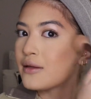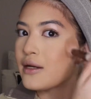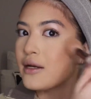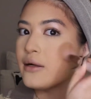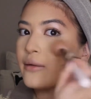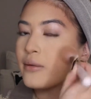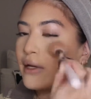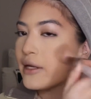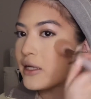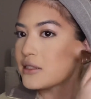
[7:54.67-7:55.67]
I don't know. I
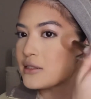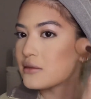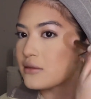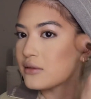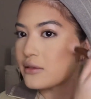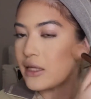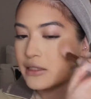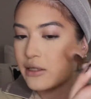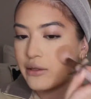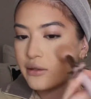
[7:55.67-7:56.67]
guess that's
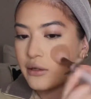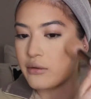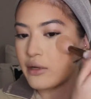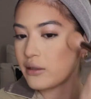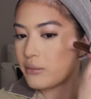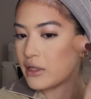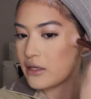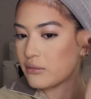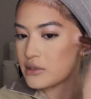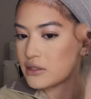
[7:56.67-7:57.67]
how you learn, right?
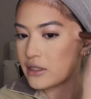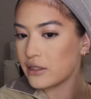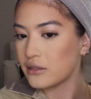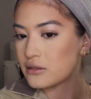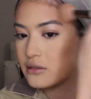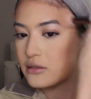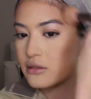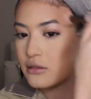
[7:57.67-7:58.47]
Making mistakes.